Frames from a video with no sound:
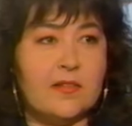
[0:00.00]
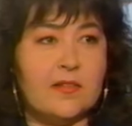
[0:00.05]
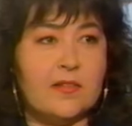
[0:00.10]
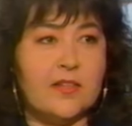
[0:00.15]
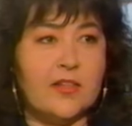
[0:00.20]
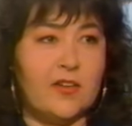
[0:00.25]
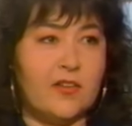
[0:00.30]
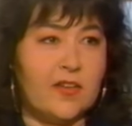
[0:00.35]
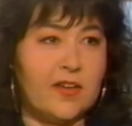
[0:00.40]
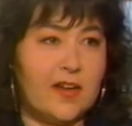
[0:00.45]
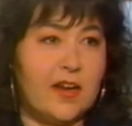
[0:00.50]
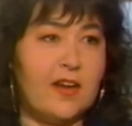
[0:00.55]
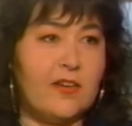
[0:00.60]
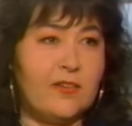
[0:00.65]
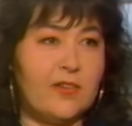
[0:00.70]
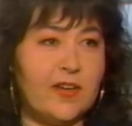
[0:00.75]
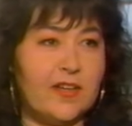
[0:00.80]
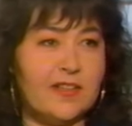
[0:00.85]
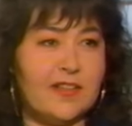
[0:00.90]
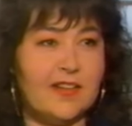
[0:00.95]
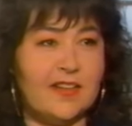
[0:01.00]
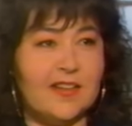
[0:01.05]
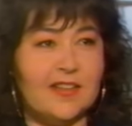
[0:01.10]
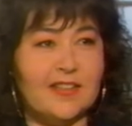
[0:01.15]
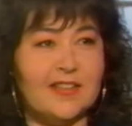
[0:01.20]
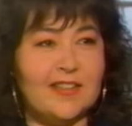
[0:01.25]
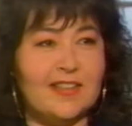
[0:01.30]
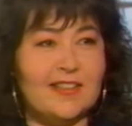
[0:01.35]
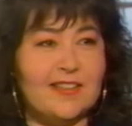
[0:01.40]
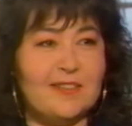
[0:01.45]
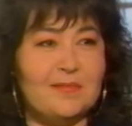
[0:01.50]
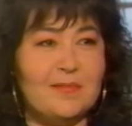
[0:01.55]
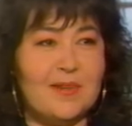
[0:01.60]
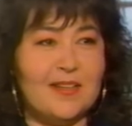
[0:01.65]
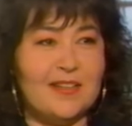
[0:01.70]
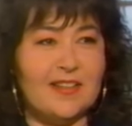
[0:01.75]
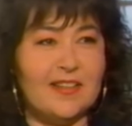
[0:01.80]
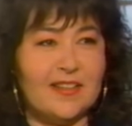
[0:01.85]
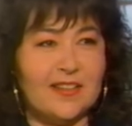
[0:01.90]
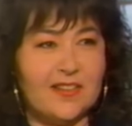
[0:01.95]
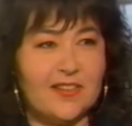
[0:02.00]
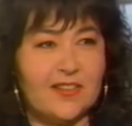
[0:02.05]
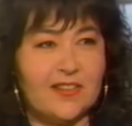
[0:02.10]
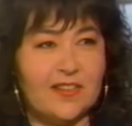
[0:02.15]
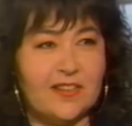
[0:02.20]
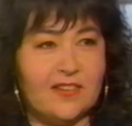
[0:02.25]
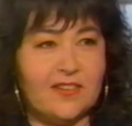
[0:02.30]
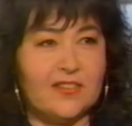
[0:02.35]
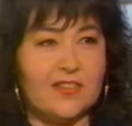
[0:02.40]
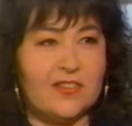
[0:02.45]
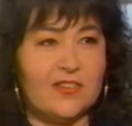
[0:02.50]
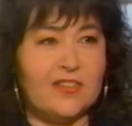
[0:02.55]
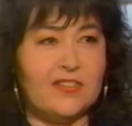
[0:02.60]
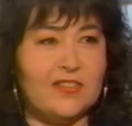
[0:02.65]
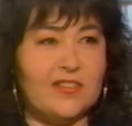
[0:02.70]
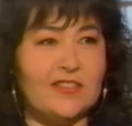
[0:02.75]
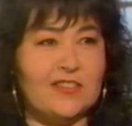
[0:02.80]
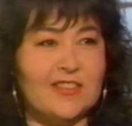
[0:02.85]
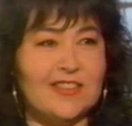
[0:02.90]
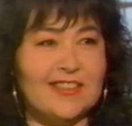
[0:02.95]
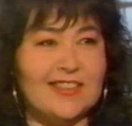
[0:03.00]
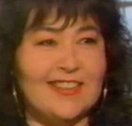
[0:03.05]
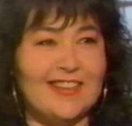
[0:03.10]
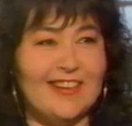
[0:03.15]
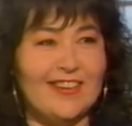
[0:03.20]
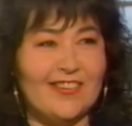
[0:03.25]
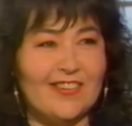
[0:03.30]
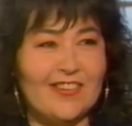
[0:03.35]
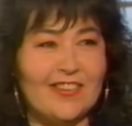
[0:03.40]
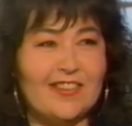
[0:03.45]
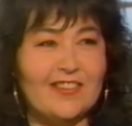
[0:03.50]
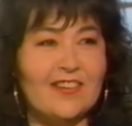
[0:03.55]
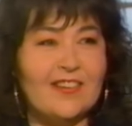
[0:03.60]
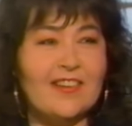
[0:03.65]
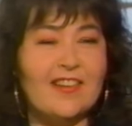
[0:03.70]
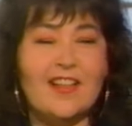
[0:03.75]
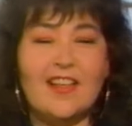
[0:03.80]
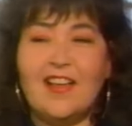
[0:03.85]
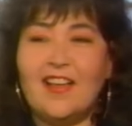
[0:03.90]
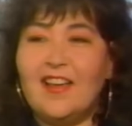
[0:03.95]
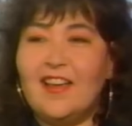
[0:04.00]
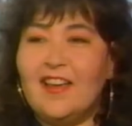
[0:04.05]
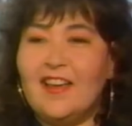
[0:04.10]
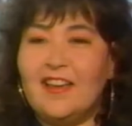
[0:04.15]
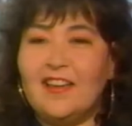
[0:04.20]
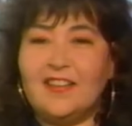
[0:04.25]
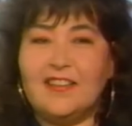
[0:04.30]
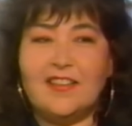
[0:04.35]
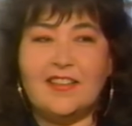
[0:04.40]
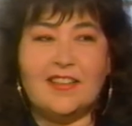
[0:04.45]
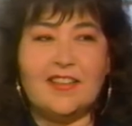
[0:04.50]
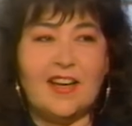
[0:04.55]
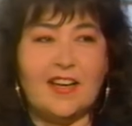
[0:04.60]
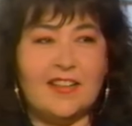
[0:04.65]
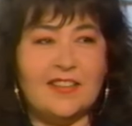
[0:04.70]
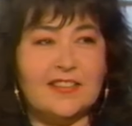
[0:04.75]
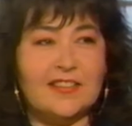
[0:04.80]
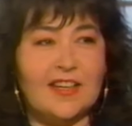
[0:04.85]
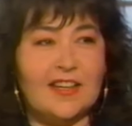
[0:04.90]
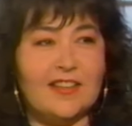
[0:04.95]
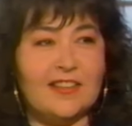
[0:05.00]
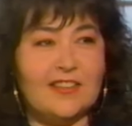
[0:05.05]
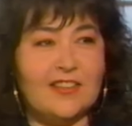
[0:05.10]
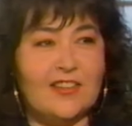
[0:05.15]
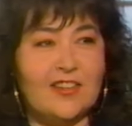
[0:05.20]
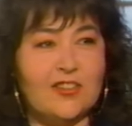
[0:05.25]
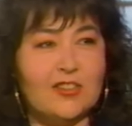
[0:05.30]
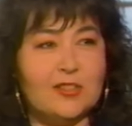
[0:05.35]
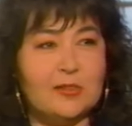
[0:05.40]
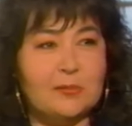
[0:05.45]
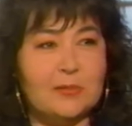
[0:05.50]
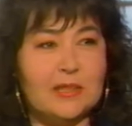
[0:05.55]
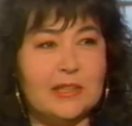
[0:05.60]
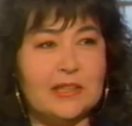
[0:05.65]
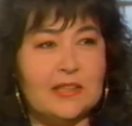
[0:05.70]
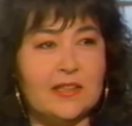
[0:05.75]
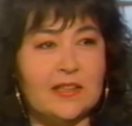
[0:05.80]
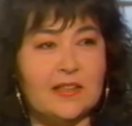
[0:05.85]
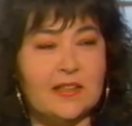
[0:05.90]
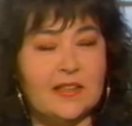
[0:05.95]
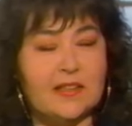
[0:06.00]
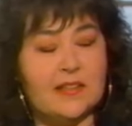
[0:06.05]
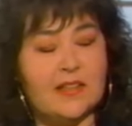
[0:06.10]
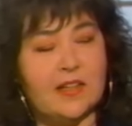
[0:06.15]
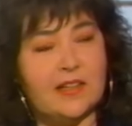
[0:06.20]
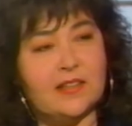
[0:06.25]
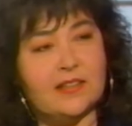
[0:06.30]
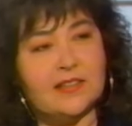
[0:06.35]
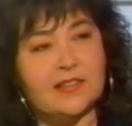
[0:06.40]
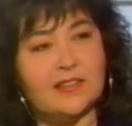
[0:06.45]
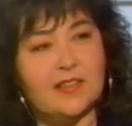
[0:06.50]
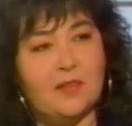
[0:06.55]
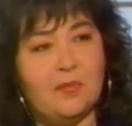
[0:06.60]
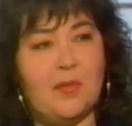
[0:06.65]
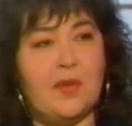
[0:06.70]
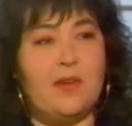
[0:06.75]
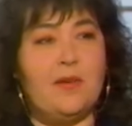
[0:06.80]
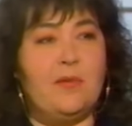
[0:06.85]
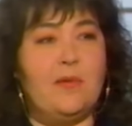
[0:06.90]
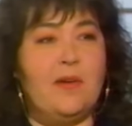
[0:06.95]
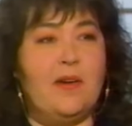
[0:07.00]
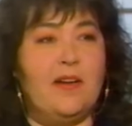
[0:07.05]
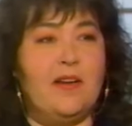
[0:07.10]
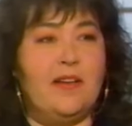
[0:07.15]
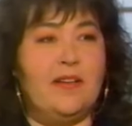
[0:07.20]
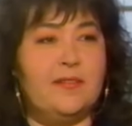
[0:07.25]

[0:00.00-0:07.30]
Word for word: you know, the cut rate kind down at the mental health center, 350 an hour, you know, and they kind of diagnosed me, and then they kind of send me away.